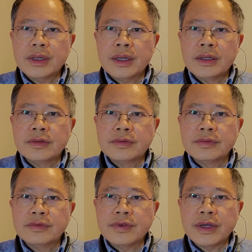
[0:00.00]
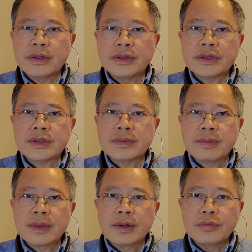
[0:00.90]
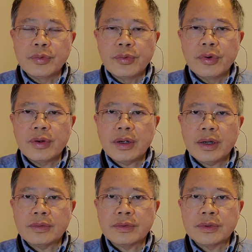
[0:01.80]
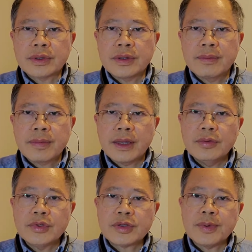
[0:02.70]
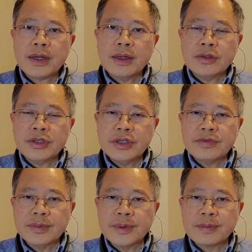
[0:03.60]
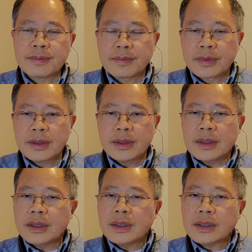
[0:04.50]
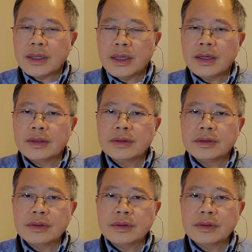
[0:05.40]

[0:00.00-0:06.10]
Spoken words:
and fairness, reward hard work, and respect achievement can